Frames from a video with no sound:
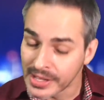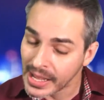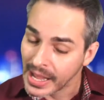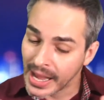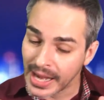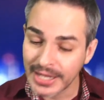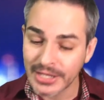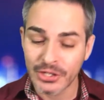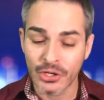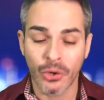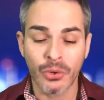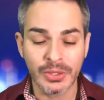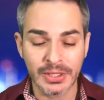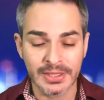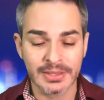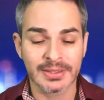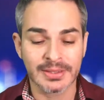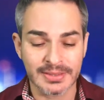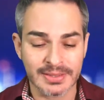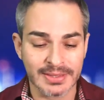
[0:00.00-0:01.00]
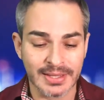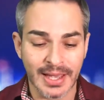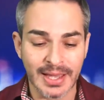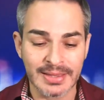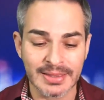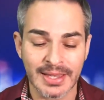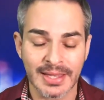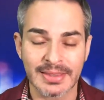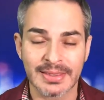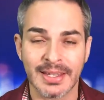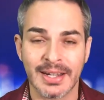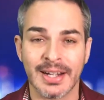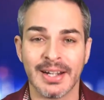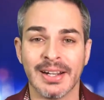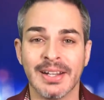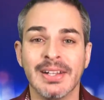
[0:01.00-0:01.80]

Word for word: I know Elon said that they're